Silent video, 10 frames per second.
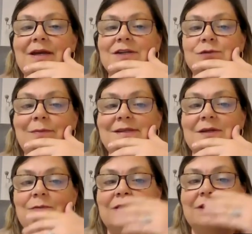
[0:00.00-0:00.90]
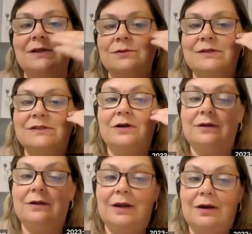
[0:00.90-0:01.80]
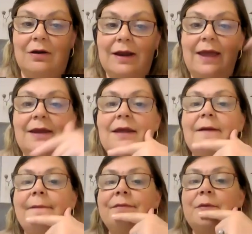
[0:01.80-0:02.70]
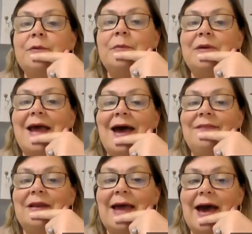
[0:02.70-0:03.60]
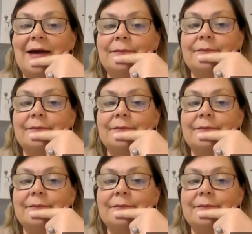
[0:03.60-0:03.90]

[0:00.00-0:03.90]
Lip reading: we're missing one because we started in our head, then we would add the la.